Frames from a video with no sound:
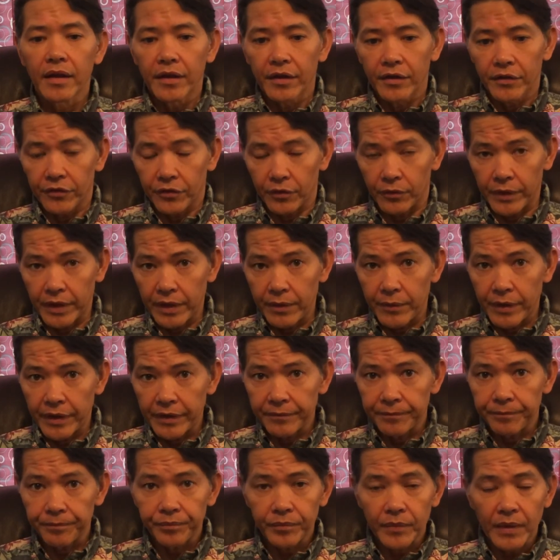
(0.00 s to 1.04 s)
So anyway,
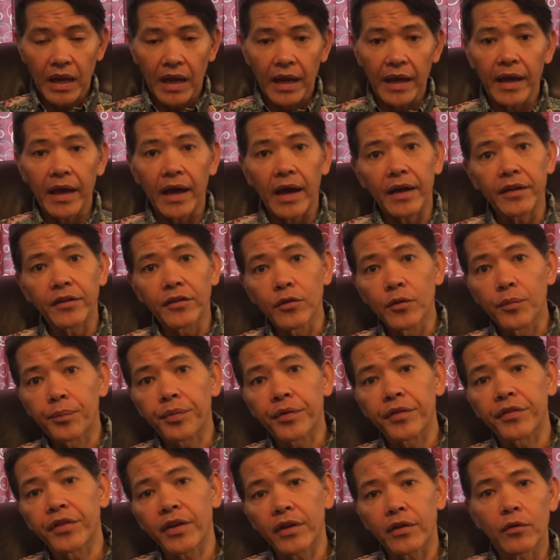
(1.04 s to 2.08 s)
I do
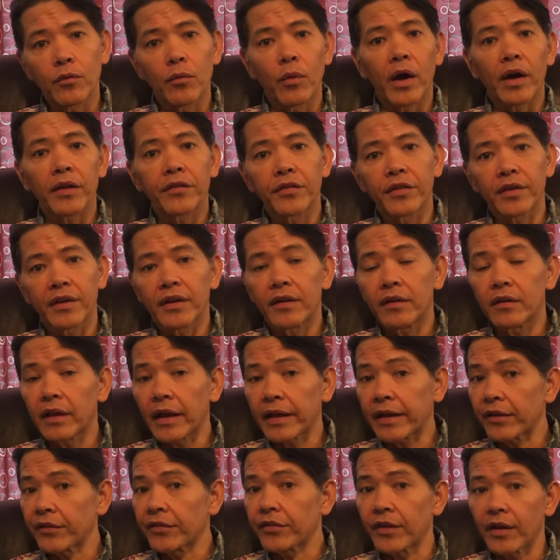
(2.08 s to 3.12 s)
appreciate you watching. Like
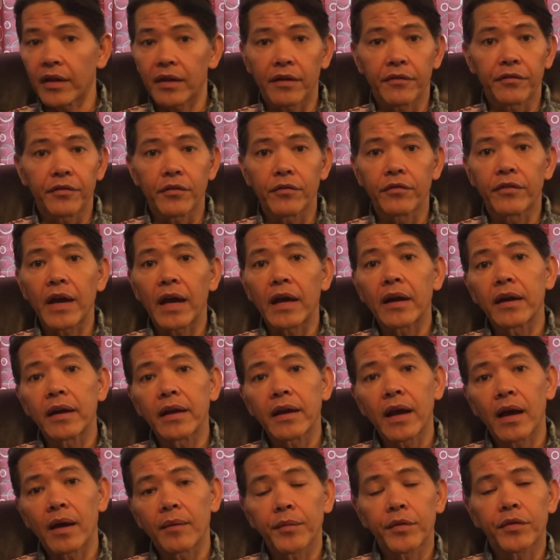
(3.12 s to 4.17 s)
I said, if you've got any
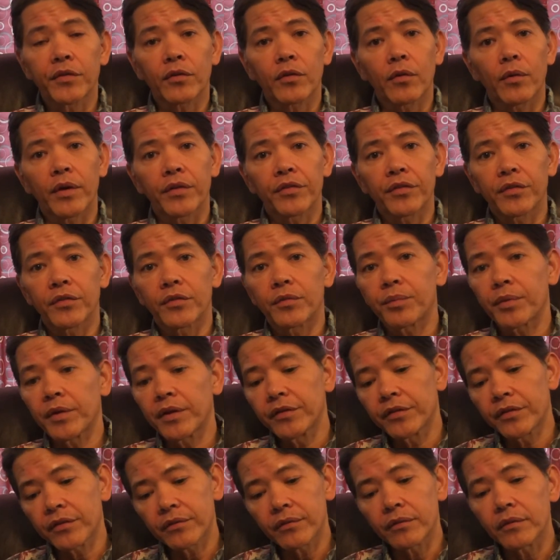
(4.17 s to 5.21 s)
comments or questions,
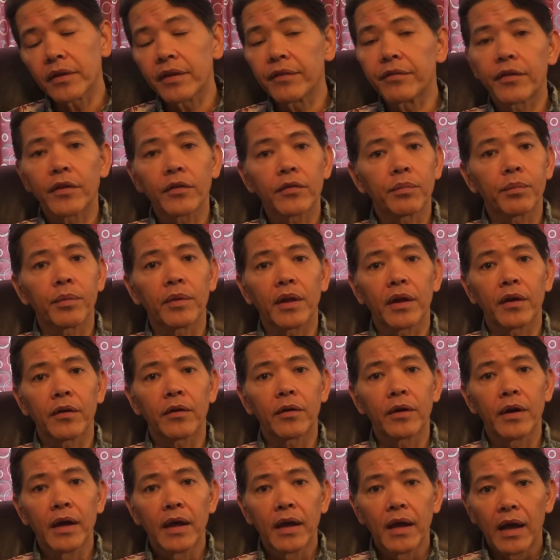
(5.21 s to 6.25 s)
please leave those below.
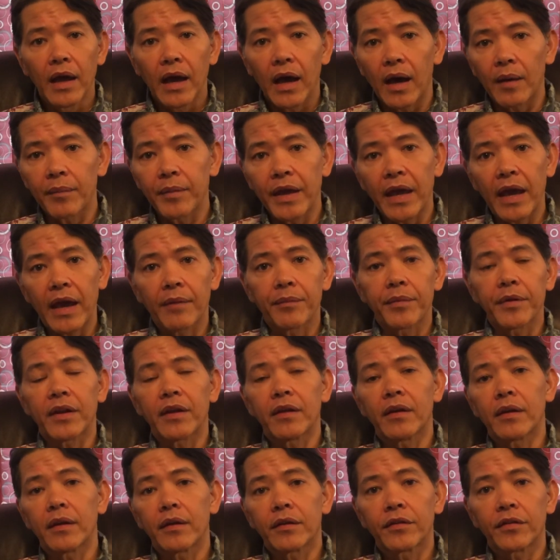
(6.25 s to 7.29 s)
I'd be happy
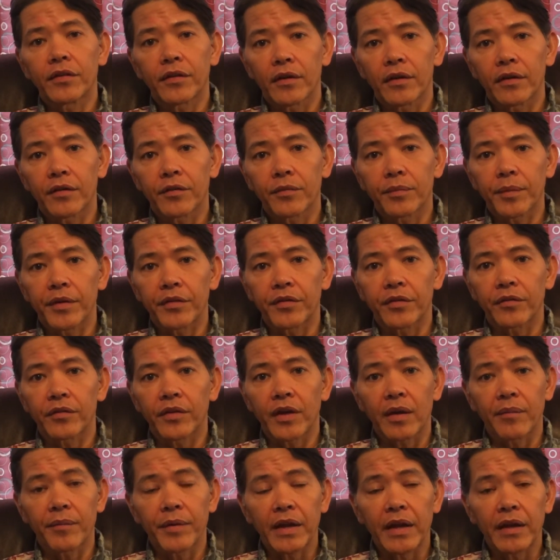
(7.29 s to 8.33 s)
to spend some
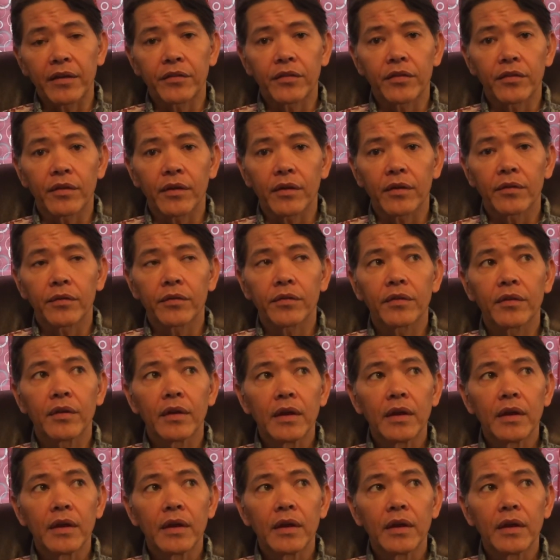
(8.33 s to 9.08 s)
time and answer those.